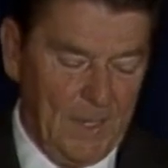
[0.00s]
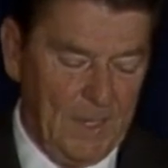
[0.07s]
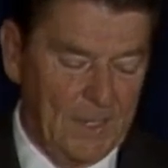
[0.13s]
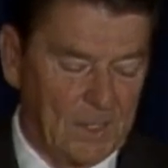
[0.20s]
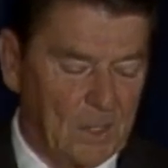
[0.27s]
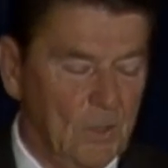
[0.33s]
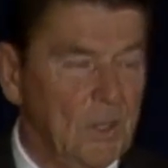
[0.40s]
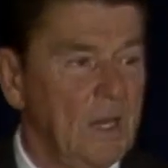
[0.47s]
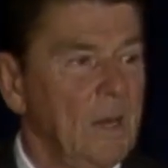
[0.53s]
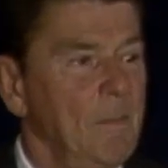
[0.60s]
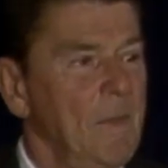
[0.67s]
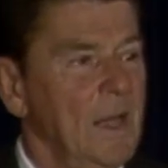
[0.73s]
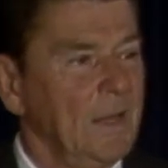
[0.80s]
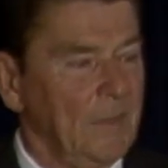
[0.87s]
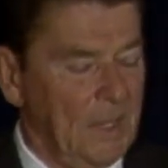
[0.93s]
Included
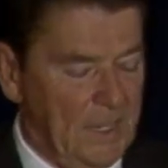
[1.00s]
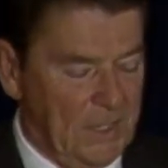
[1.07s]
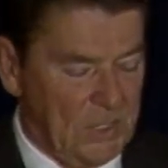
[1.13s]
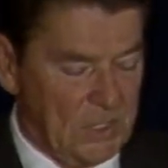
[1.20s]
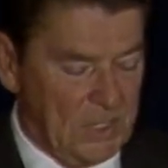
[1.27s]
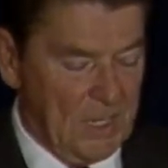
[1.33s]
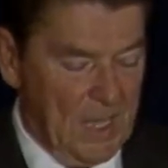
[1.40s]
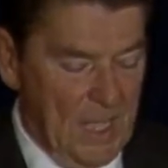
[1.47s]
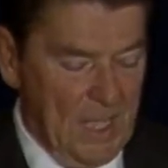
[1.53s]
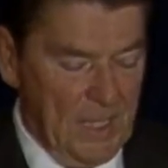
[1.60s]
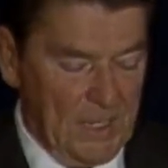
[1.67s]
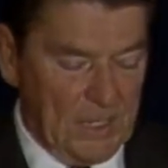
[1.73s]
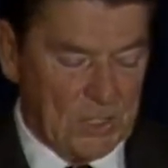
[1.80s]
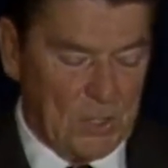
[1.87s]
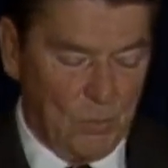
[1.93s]
among these
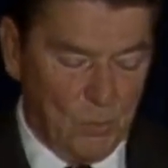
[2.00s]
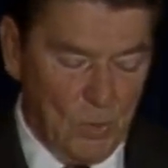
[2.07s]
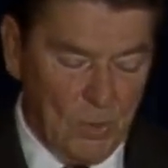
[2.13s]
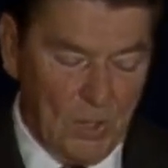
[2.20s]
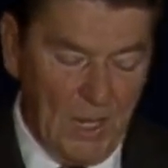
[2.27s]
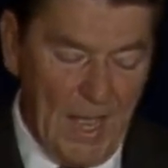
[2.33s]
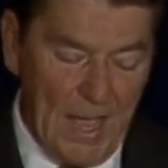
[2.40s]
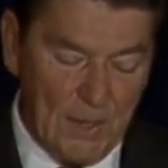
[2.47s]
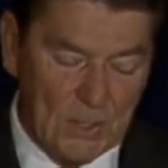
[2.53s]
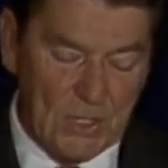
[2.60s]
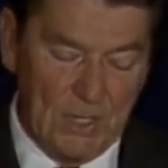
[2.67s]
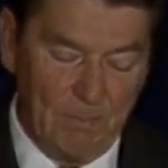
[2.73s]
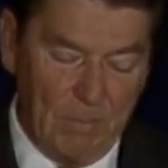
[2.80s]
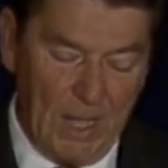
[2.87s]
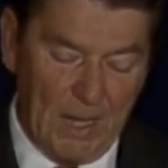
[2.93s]
is the Rural
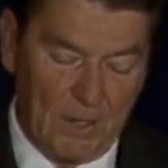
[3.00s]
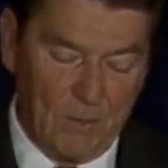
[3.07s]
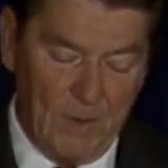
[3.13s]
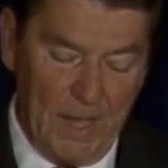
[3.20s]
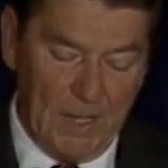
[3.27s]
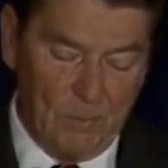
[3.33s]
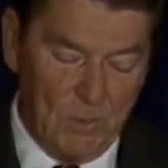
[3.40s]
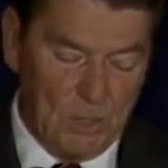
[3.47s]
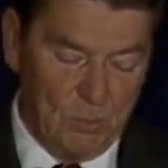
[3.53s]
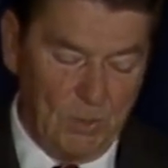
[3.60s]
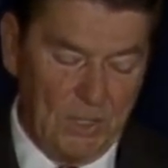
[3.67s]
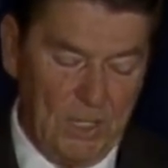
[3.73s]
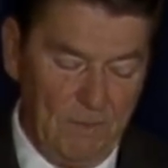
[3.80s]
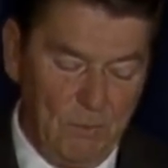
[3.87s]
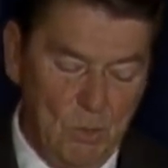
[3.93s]
Housing Block Grant, which
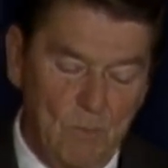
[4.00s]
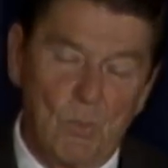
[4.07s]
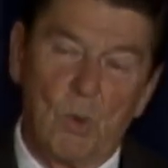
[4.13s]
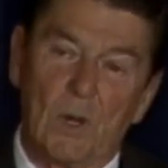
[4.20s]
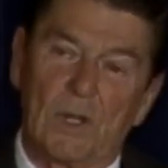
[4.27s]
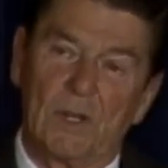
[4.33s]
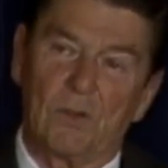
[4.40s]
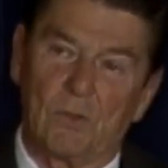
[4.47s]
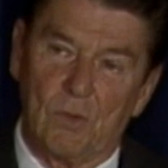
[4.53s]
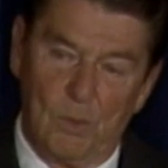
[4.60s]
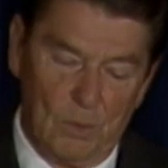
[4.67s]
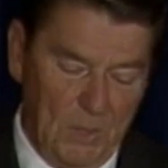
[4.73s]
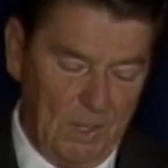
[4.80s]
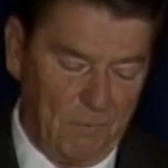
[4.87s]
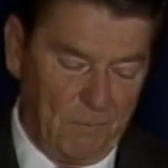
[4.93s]
will give you more
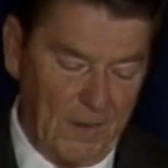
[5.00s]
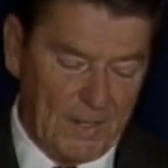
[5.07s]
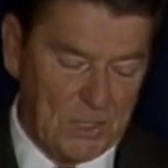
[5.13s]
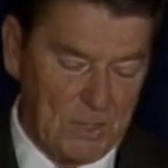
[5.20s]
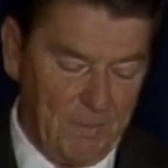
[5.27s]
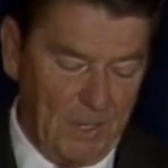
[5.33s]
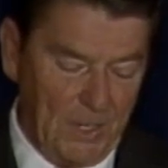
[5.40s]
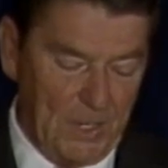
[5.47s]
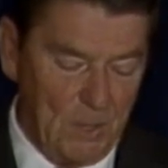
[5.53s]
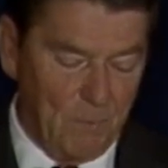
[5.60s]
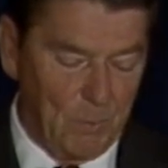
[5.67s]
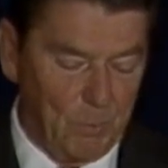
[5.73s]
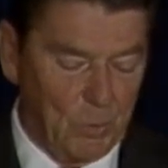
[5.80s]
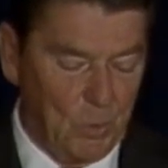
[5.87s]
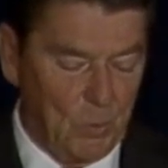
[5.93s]
control and flexibility
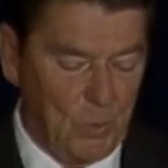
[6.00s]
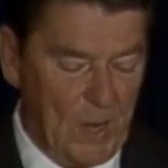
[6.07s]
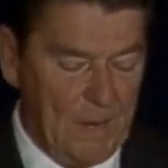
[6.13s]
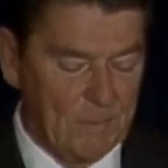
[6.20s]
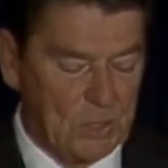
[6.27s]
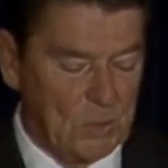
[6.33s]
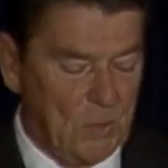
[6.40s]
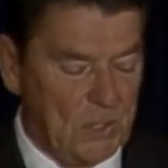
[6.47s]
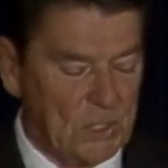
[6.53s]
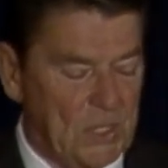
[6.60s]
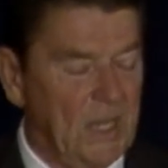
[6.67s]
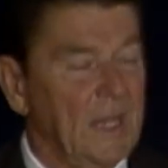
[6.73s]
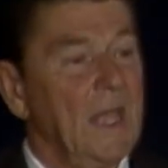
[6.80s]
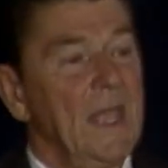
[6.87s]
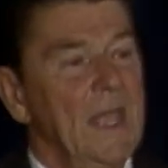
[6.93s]
over programs
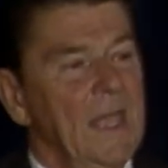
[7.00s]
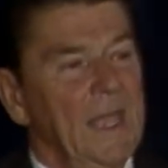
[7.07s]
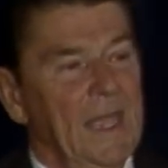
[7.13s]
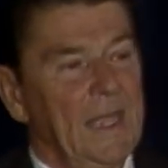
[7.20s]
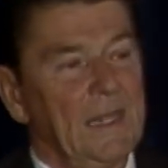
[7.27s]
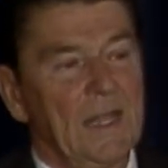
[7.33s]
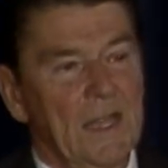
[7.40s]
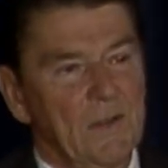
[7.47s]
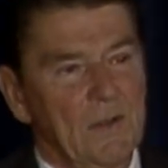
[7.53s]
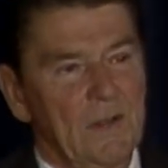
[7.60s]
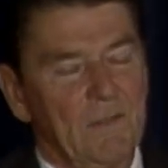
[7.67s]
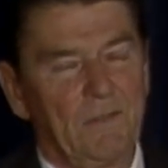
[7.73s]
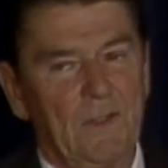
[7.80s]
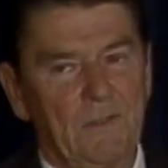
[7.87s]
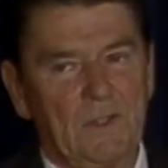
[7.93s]
costing
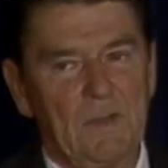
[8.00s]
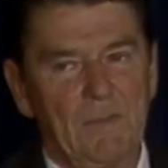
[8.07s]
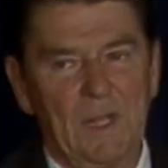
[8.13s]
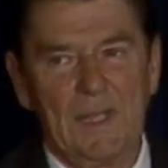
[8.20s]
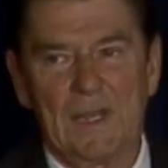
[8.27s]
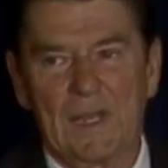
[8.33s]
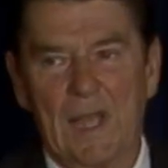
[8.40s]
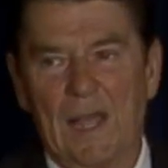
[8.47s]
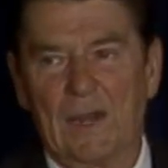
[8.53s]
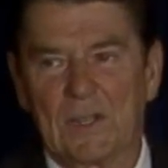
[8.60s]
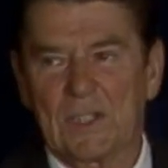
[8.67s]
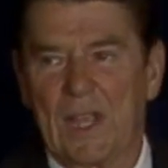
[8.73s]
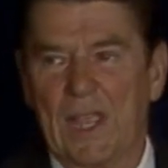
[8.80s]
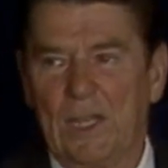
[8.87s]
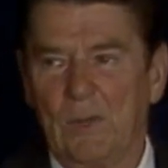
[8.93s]
$850 million
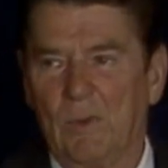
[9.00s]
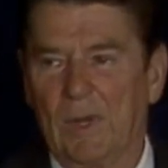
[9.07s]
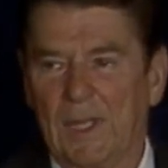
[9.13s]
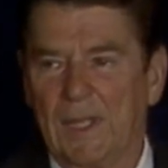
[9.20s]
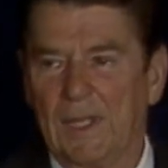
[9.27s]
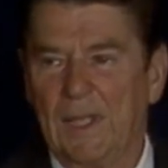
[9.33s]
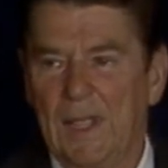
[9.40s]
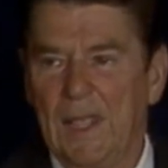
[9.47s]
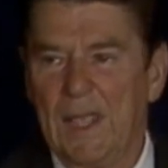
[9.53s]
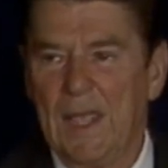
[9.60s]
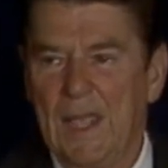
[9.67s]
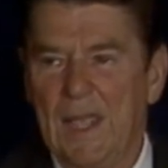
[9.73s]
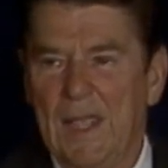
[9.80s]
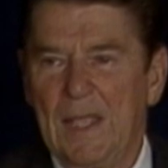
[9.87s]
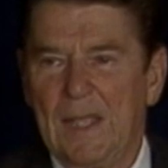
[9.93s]
annually.
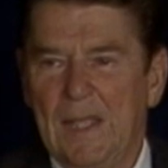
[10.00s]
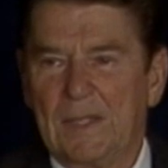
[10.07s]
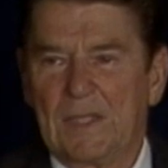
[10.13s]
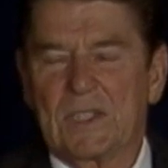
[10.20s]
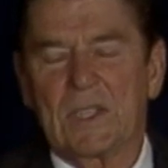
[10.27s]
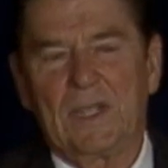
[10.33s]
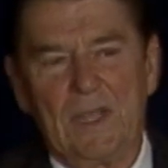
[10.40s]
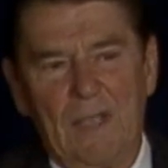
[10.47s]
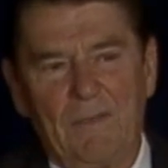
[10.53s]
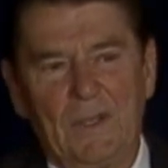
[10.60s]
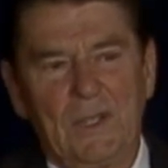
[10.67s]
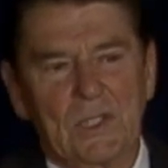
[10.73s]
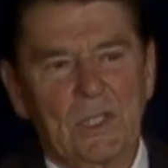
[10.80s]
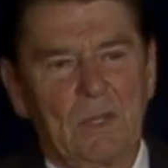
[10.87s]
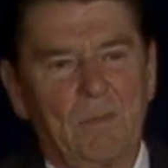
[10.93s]
The
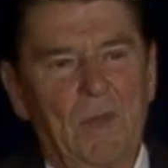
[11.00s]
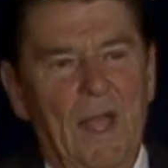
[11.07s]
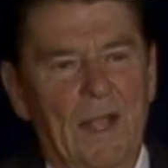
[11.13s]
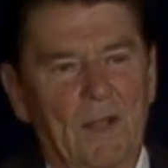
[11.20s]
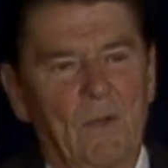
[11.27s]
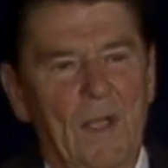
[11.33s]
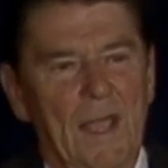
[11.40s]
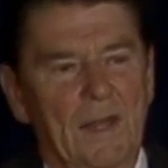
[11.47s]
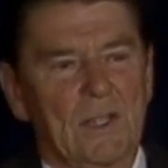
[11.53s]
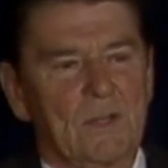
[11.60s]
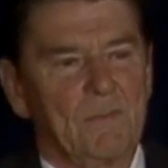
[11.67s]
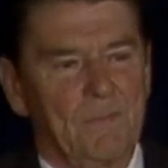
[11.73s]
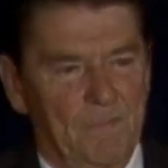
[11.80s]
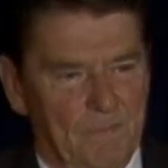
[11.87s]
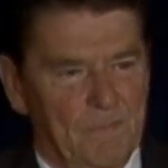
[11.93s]
significance of the block grant,
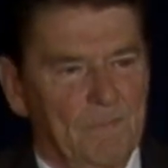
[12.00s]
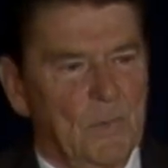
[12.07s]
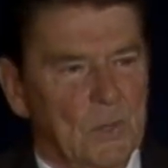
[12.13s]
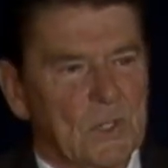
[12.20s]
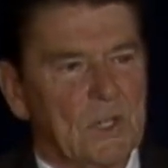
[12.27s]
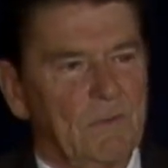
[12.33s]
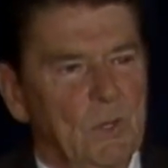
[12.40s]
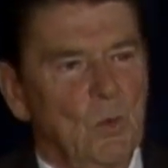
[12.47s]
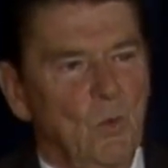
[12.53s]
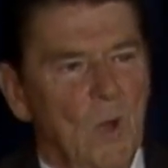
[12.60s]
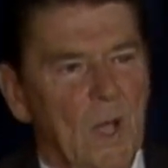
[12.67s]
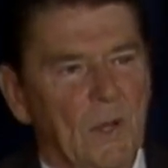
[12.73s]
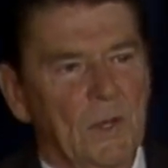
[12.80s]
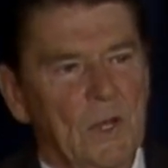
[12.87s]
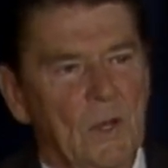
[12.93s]
as most of you
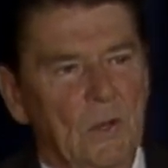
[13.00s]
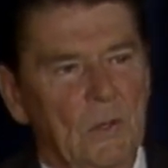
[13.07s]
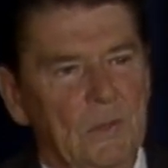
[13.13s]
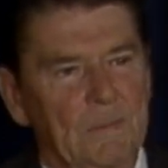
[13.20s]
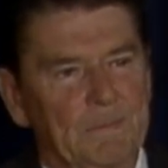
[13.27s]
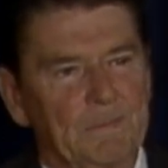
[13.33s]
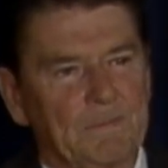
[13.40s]
well know,